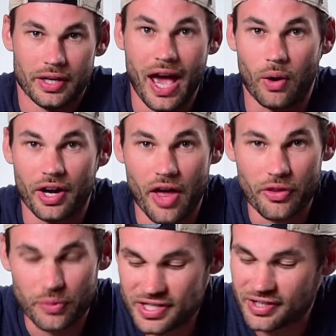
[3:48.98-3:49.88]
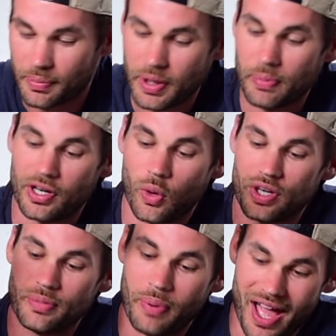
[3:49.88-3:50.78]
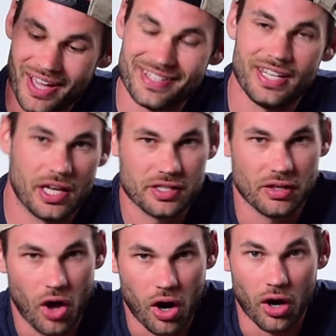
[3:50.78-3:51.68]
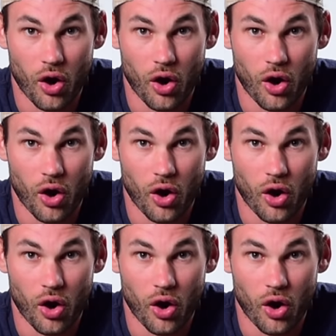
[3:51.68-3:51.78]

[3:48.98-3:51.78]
Now, another reason that people are going to buy a D S L R